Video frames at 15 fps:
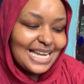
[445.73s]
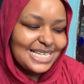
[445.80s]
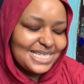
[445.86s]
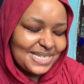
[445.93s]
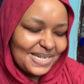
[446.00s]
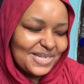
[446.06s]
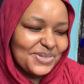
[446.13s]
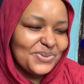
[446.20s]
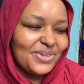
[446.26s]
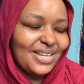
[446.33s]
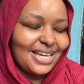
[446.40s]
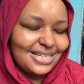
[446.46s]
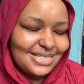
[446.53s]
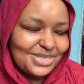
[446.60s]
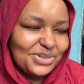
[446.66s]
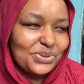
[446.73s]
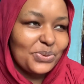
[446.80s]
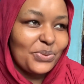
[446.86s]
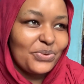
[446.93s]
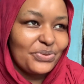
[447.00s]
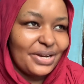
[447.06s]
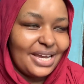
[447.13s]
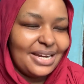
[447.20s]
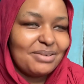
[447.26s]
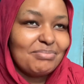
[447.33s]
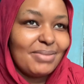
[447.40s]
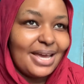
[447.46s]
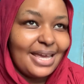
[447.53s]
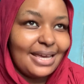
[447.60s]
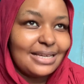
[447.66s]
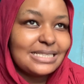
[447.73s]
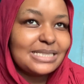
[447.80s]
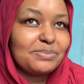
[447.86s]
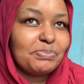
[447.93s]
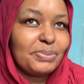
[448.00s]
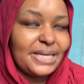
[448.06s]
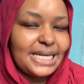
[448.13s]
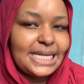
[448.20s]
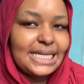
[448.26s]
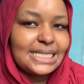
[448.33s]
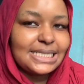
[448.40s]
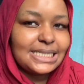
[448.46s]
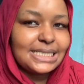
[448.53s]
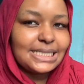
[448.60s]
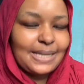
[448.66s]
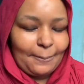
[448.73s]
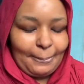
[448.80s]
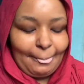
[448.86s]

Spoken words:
I'll tell you that story and my experience,